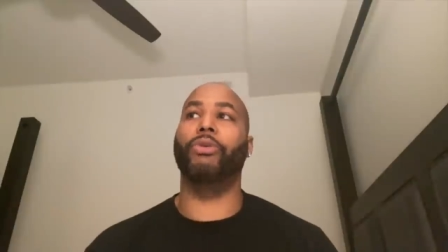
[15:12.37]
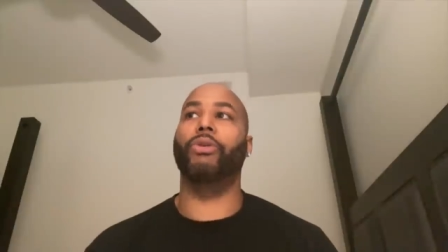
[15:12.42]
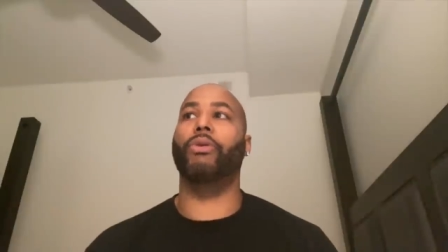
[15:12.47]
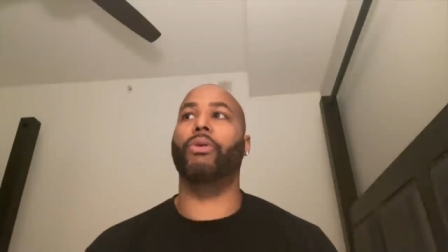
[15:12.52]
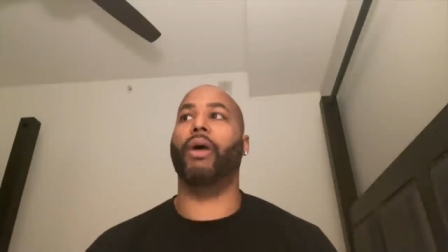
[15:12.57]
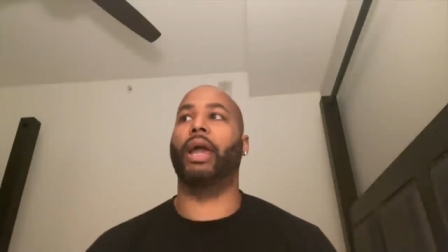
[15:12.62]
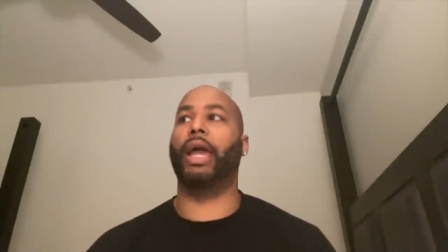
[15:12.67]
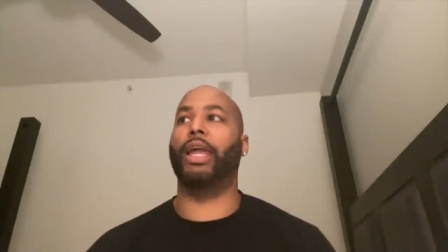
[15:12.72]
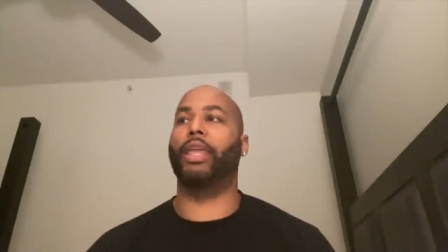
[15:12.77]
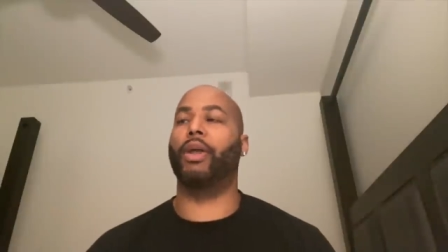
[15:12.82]
You
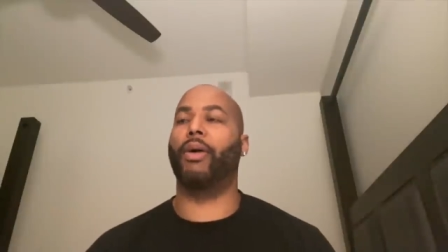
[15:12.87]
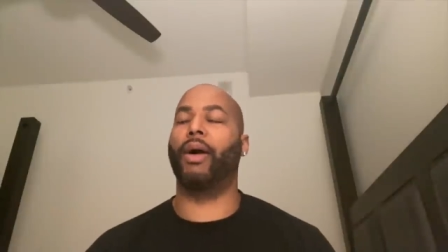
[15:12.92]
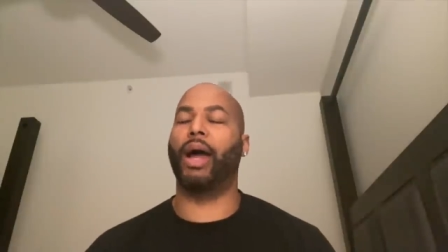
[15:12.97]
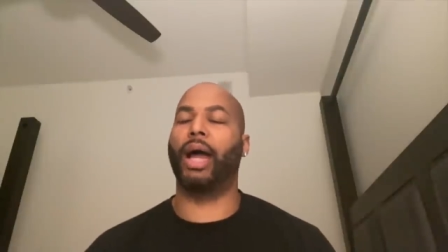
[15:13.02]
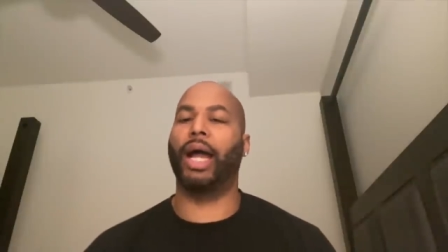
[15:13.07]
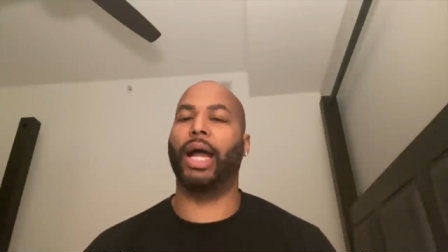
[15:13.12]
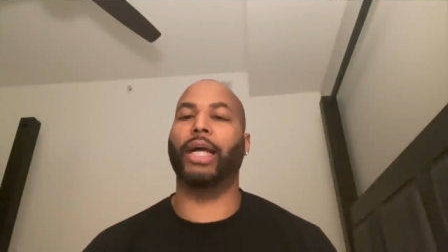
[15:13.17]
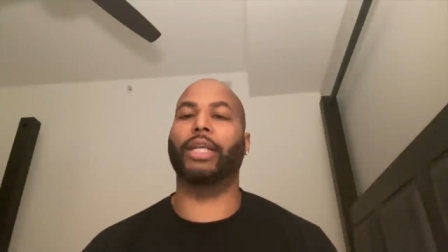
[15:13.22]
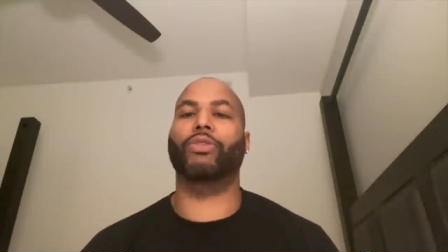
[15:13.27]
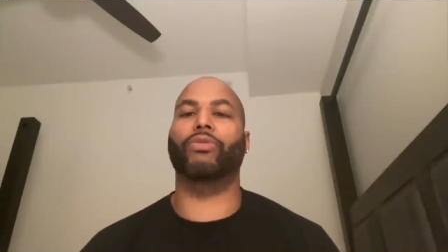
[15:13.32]
gonna have your
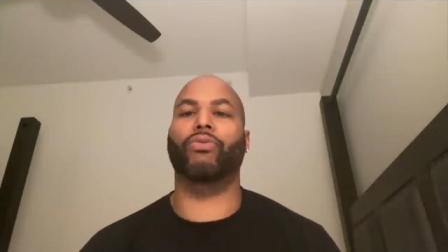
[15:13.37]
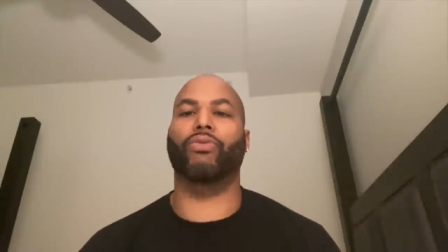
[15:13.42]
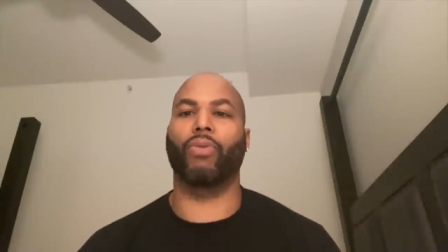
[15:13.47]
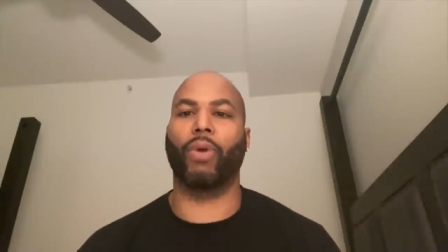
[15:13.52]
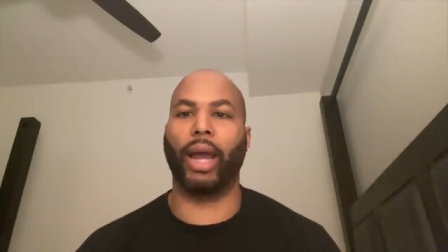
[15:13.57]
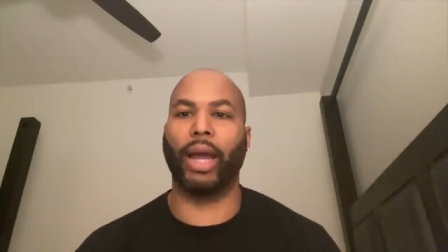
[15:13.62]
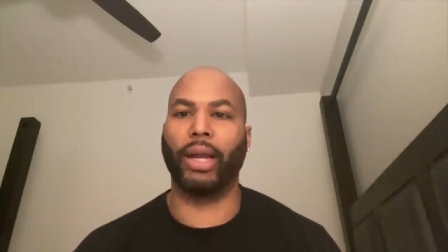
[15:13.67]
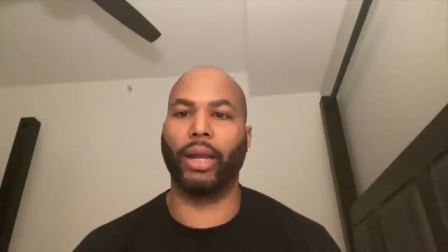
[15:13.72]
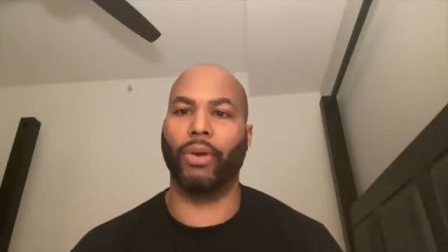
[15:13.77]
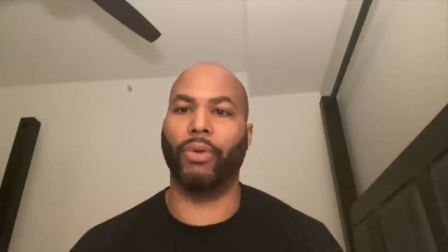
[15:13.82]
eyes
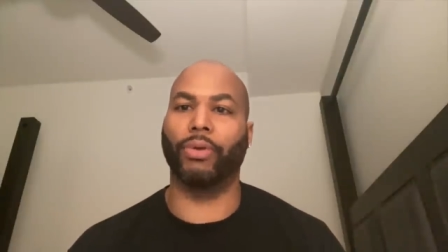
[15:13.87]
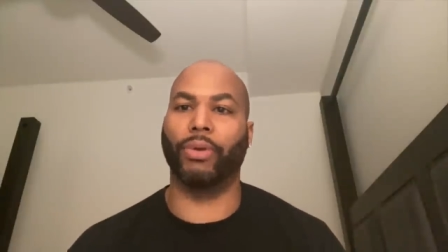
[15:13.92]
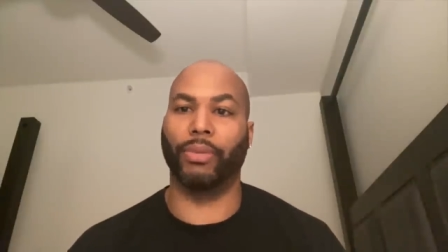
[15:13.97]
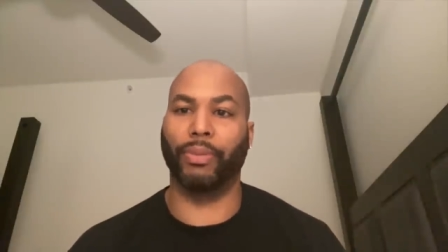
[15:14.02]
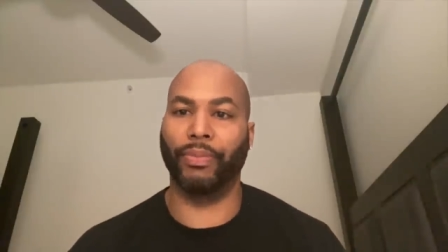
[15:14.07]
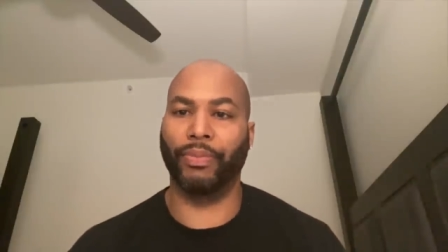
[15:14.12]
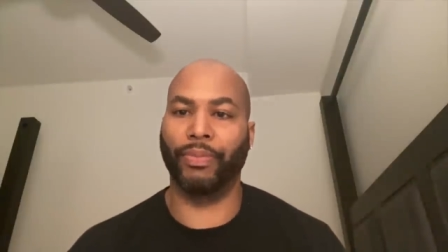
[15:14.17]
right on them.